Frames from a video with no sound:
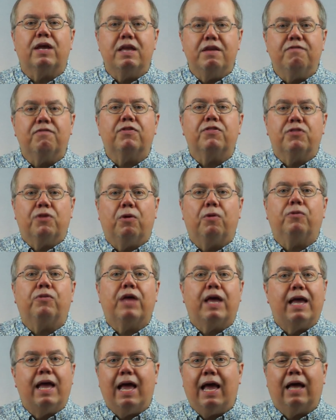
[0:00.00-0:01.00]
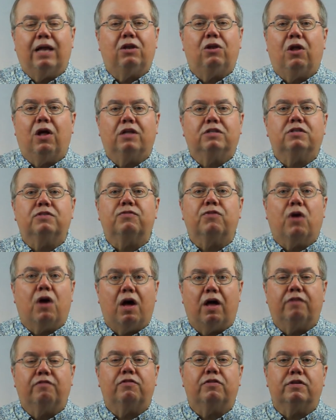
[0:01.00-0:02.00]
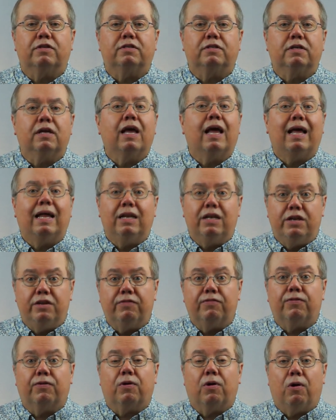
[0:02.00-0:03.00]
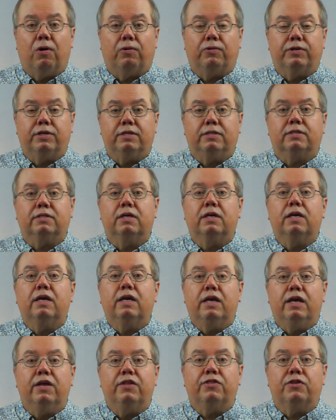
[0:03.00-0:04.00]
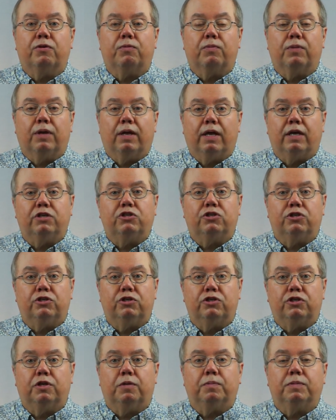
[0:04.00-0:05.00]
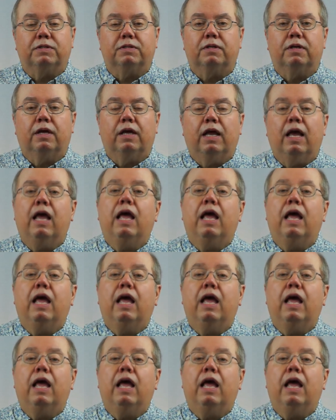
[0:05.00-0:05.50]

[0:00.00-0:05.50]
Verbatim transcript: even though they had lots of conflicts and difficulties in their relationships.